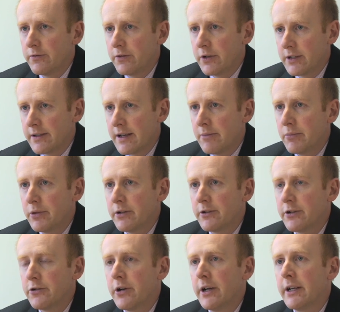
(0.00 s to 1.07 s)
for example,
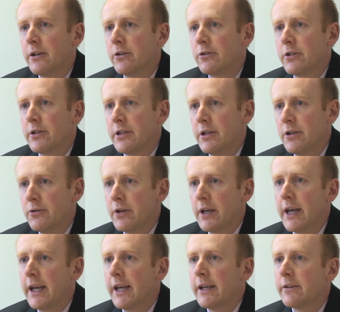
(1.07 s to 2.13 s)
to try and look to the UK